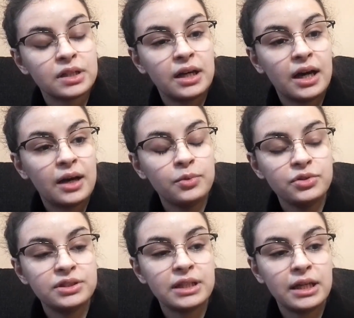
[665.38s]
I would
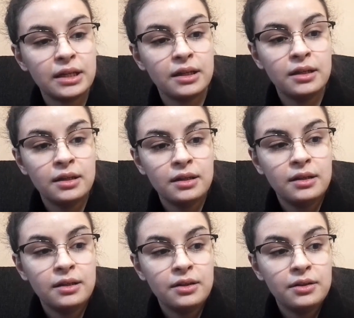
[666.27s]
say,
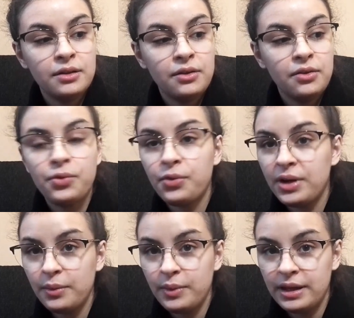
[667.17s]

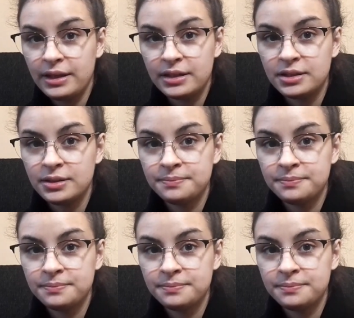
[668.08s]
3 weeks,